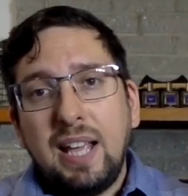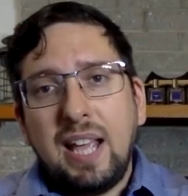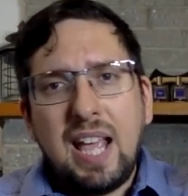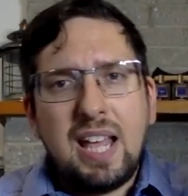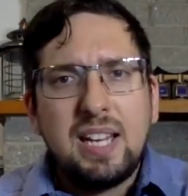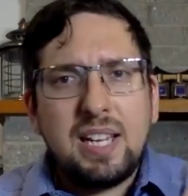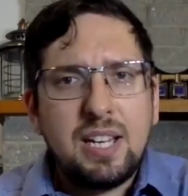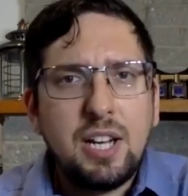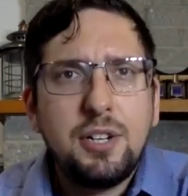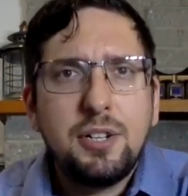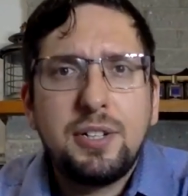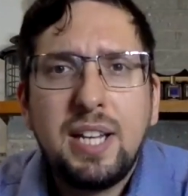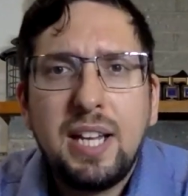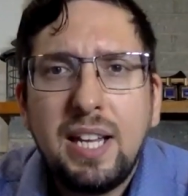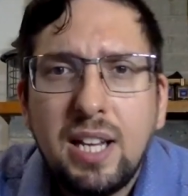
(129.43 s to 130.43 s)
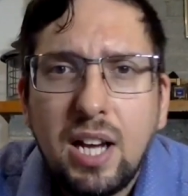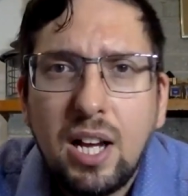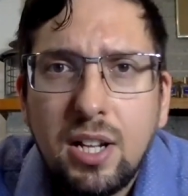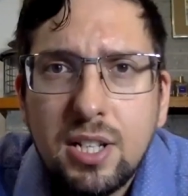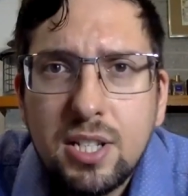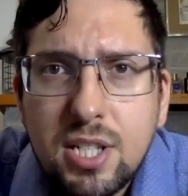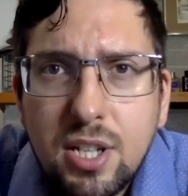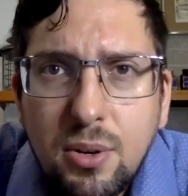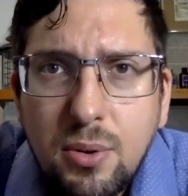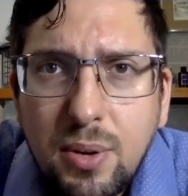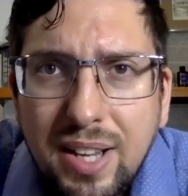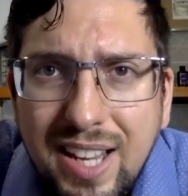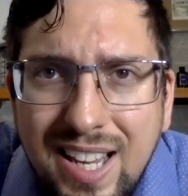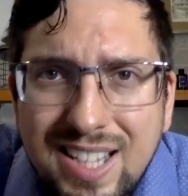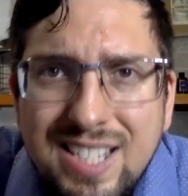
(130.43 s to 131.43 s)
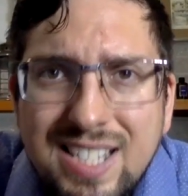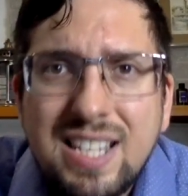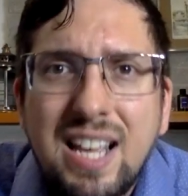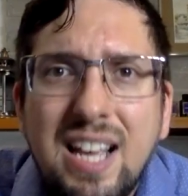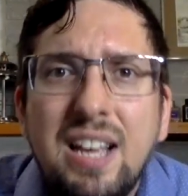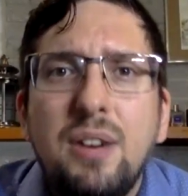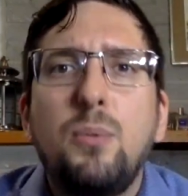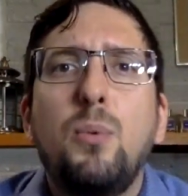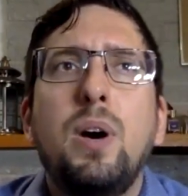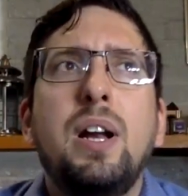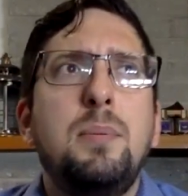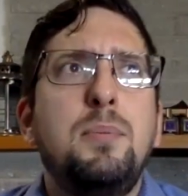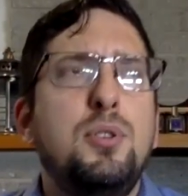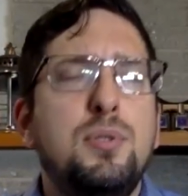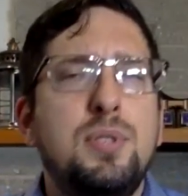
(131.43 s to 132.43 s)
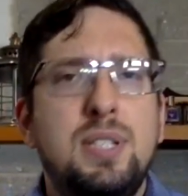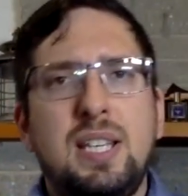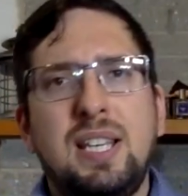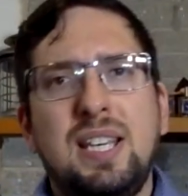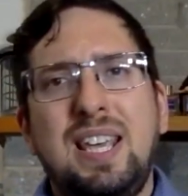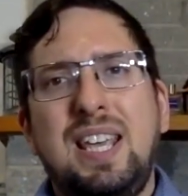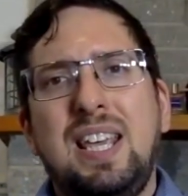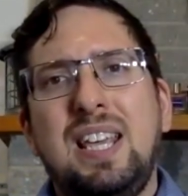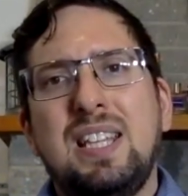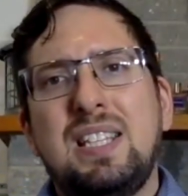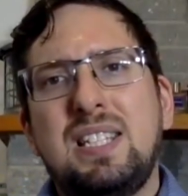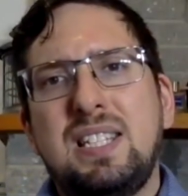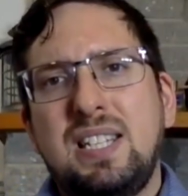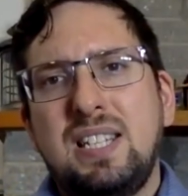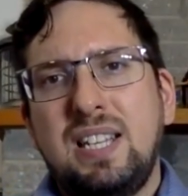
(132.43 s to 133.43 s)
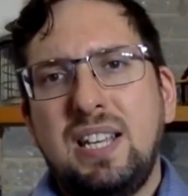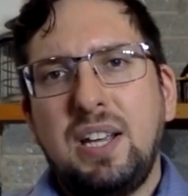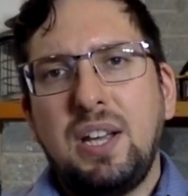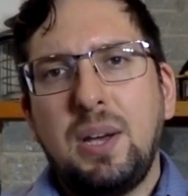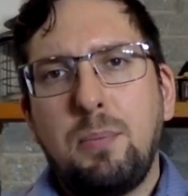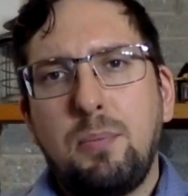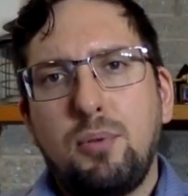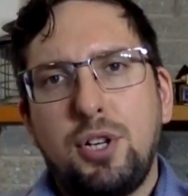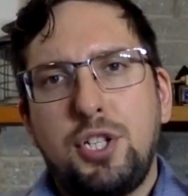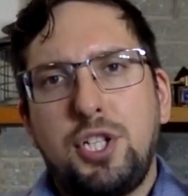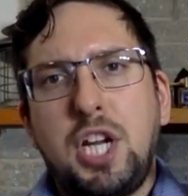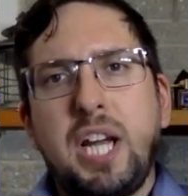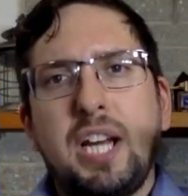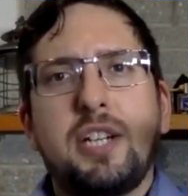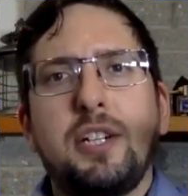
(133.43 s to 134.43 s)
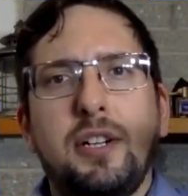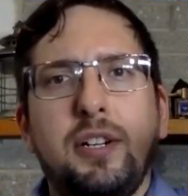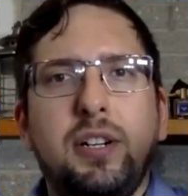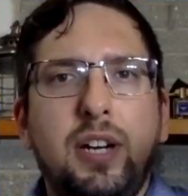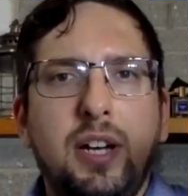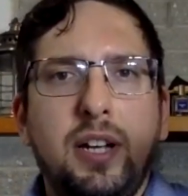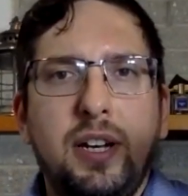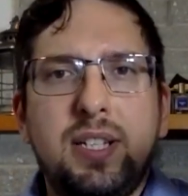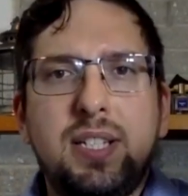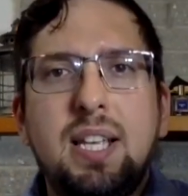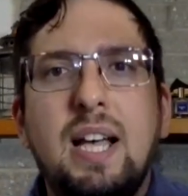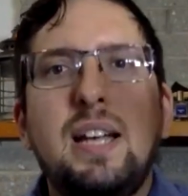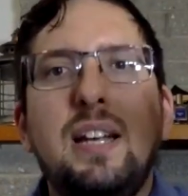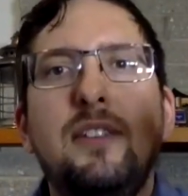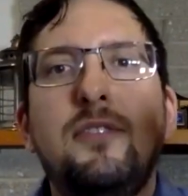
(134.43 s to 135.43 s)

And another thing also, inside what I'm using, it's a projector on the side.